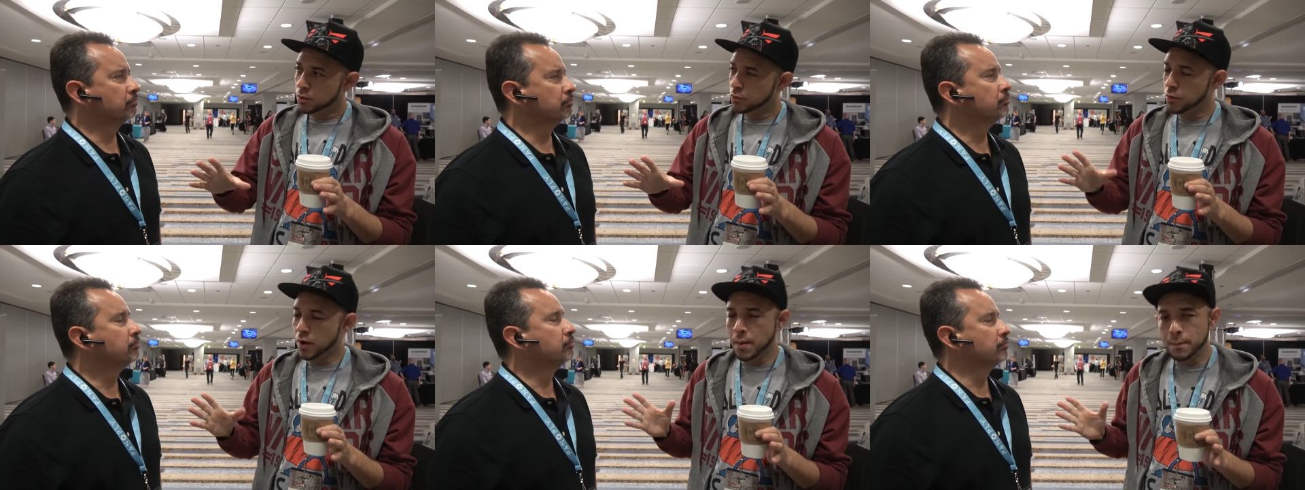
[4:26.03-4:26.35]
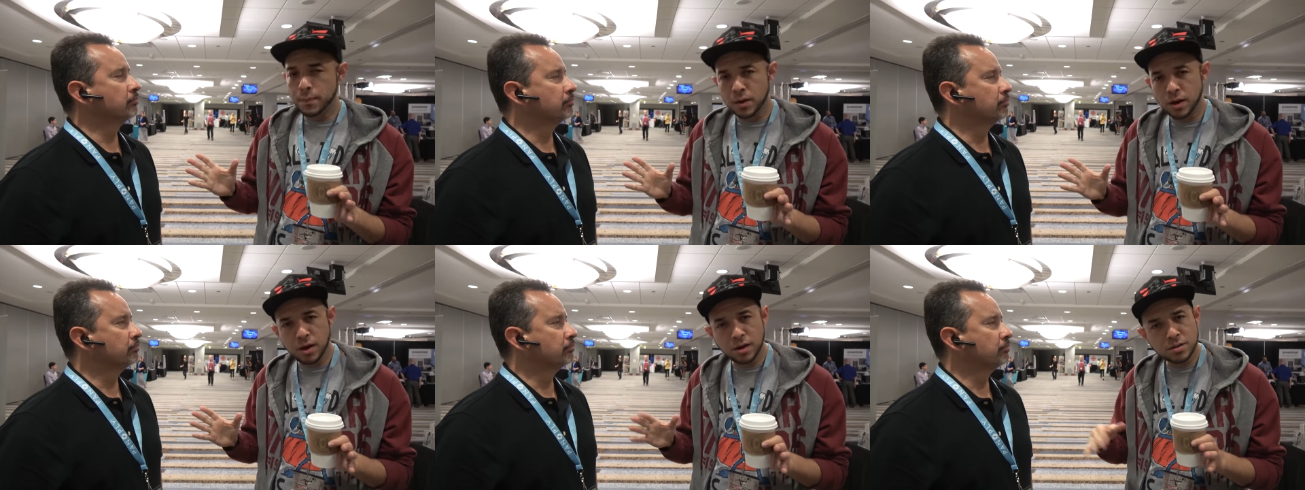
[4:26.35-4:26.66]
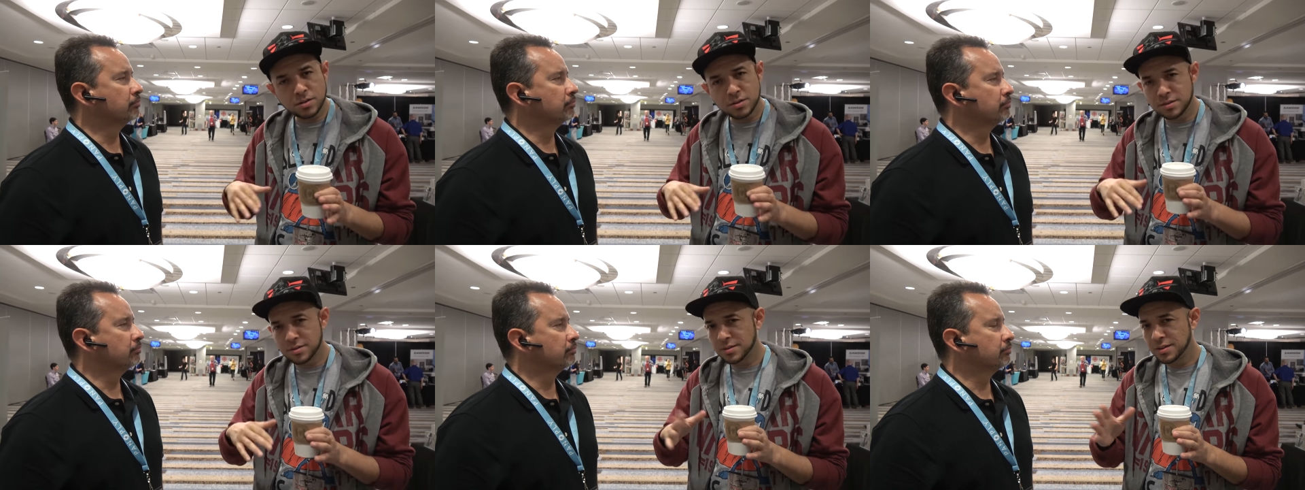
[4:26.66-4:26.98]
Speaker 1: five
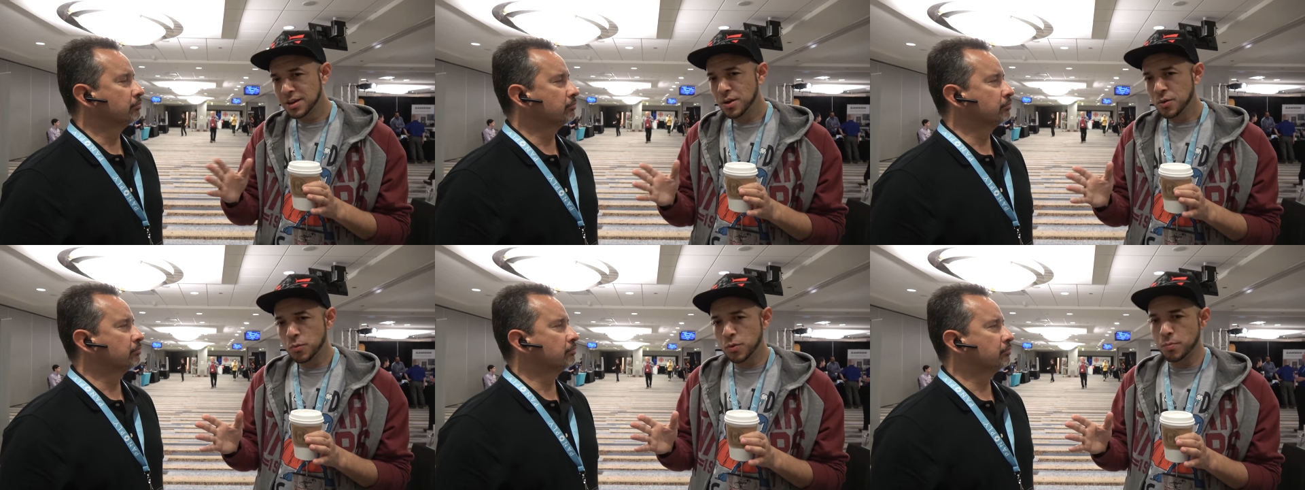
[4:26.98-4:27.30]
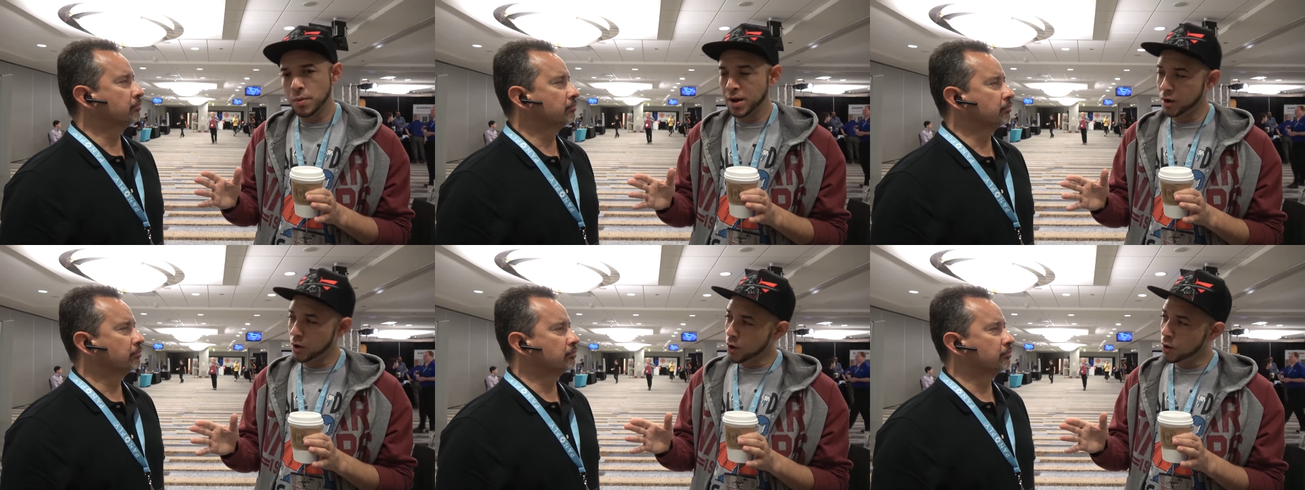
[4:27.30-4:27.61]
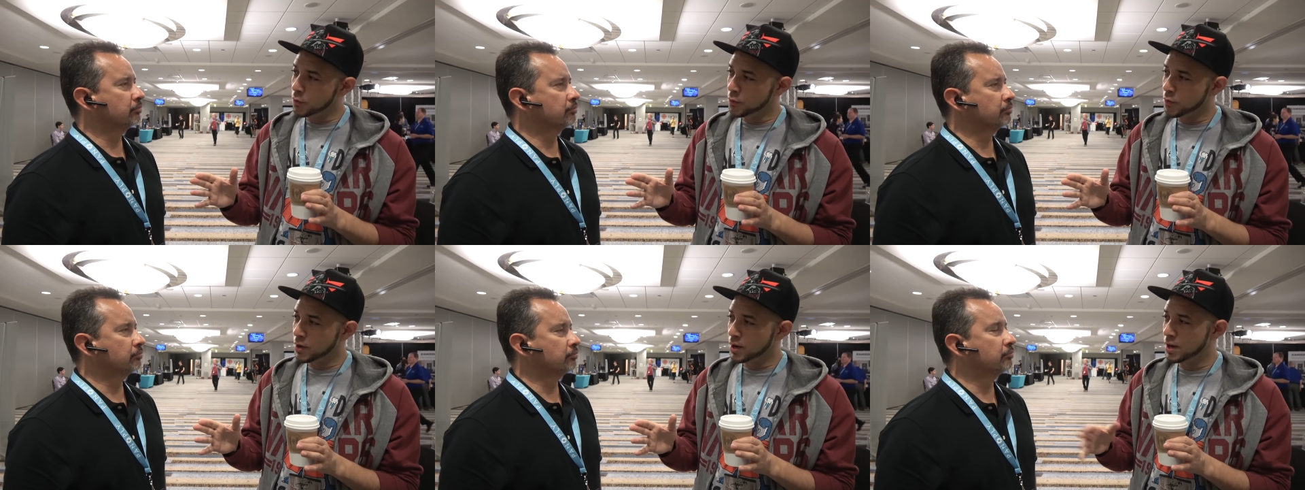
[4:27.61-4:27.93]
bucks with my
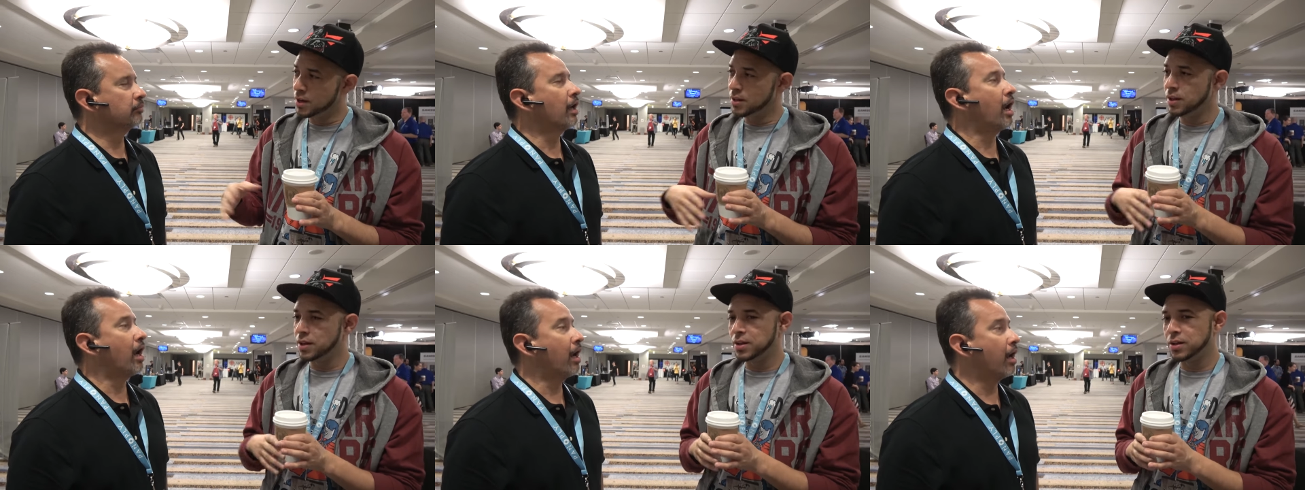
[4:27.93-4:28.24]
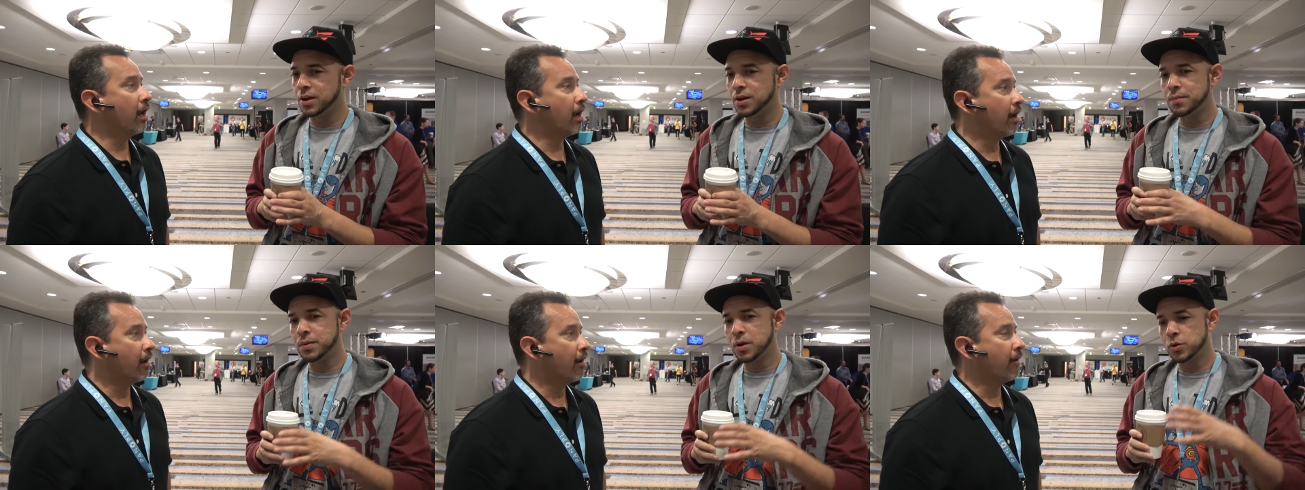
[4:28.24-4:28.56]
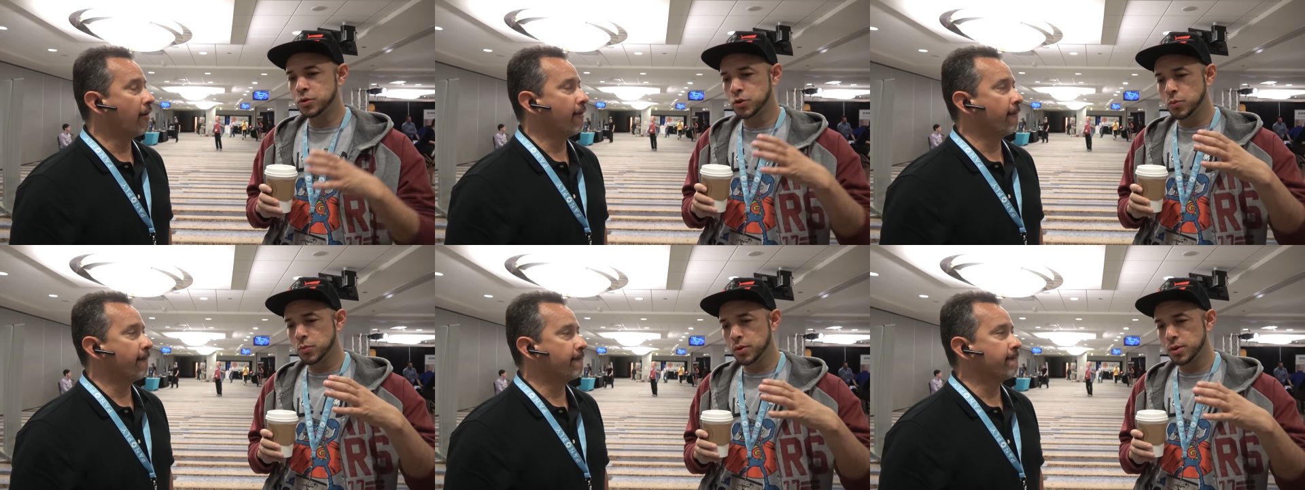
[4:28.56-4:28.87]
girlfriend and um,
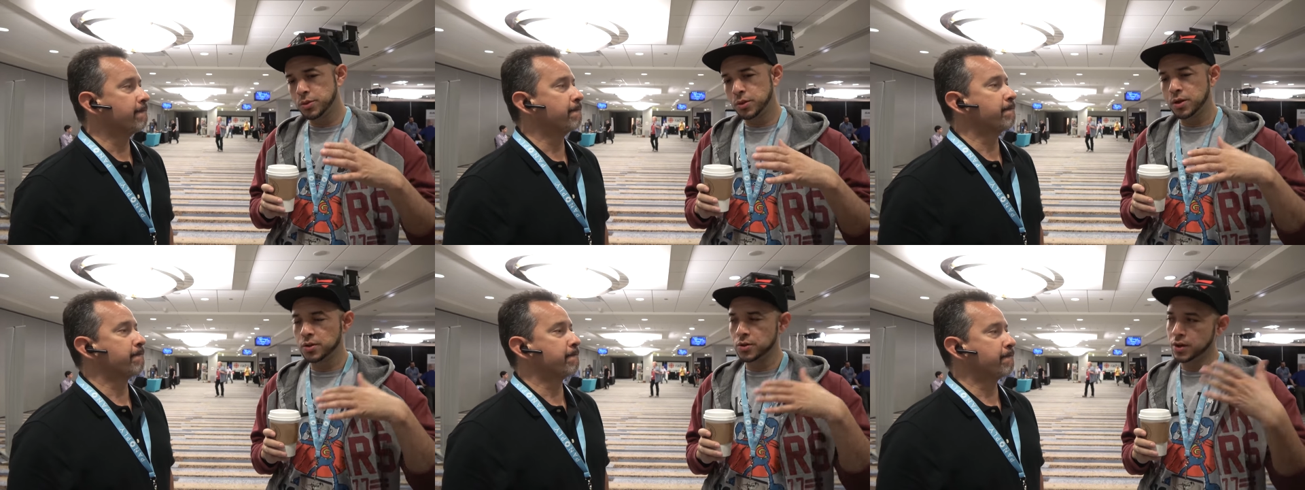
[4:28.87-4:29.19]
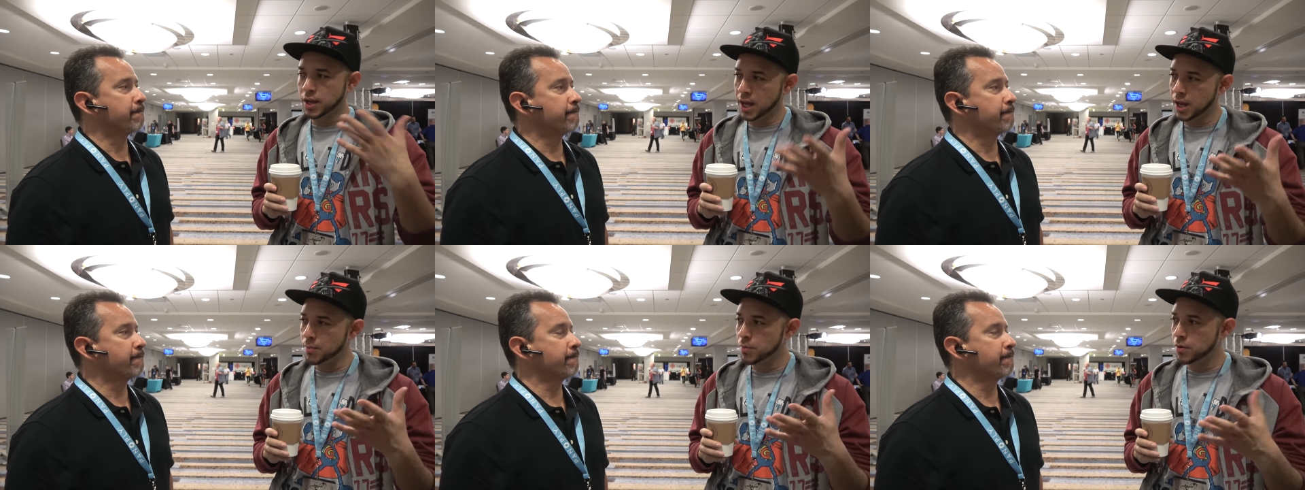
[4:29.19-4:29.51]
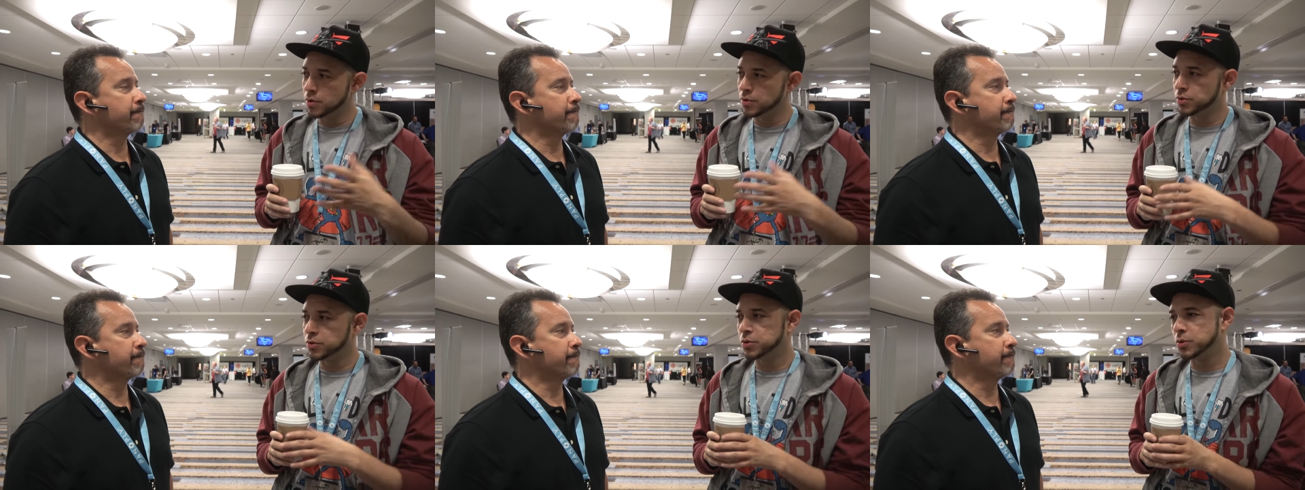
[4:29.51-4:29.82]
also with other
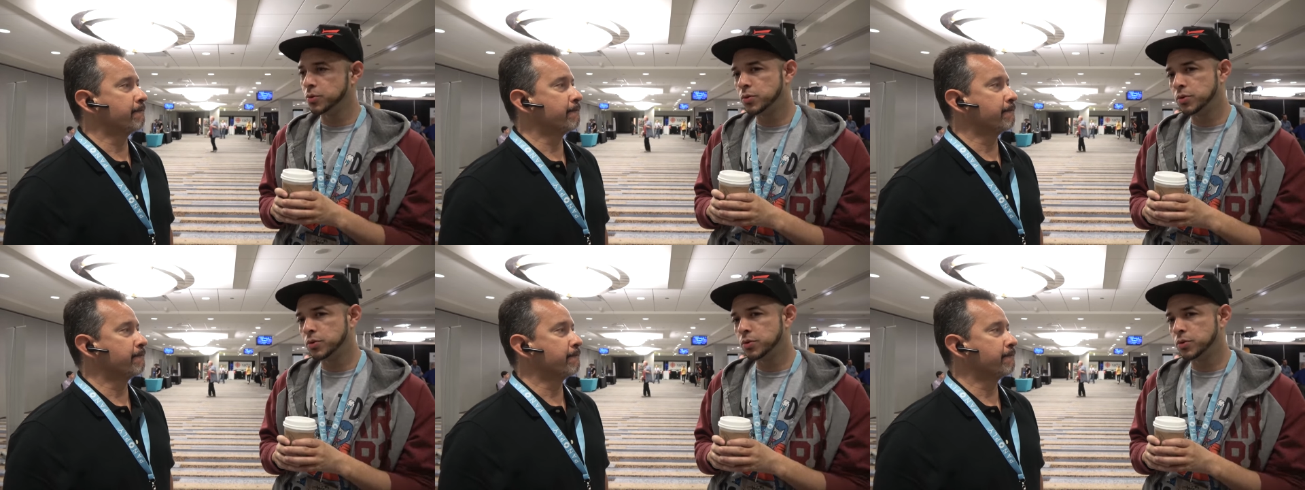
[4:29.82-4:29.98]
gamers too.